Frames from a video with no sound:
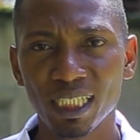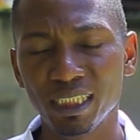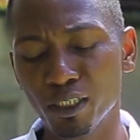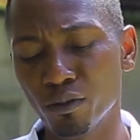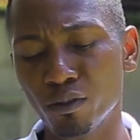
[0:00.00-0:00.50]

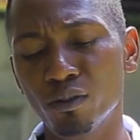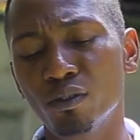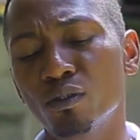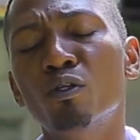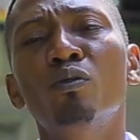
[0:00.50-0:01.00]
that
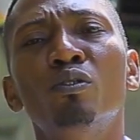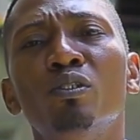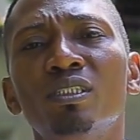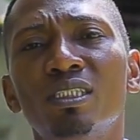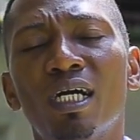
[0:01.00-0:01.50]

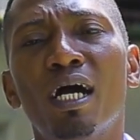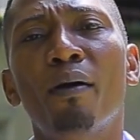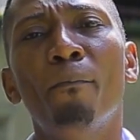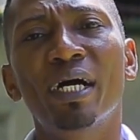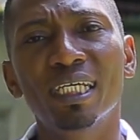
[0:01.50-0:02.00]
include
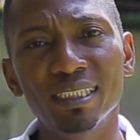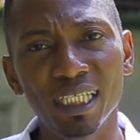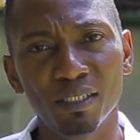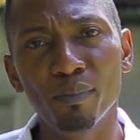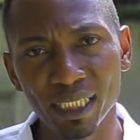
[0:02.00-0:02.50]

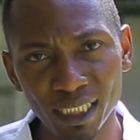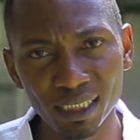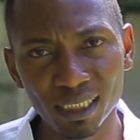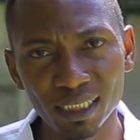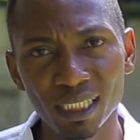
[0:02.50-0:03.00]
parasite burdens,